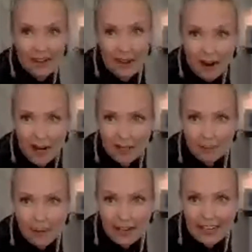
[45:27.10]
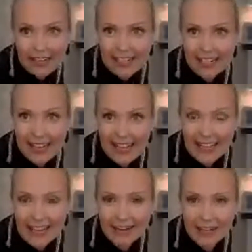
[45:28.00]
Art by Nita is
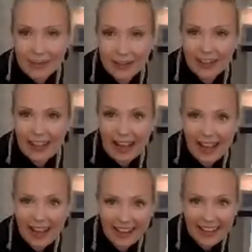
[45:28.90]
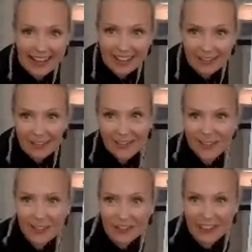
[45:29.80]
here as well. Hi, nice of you to
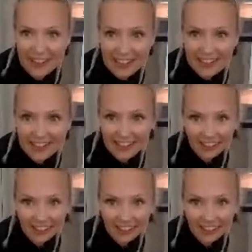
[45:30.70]
join us.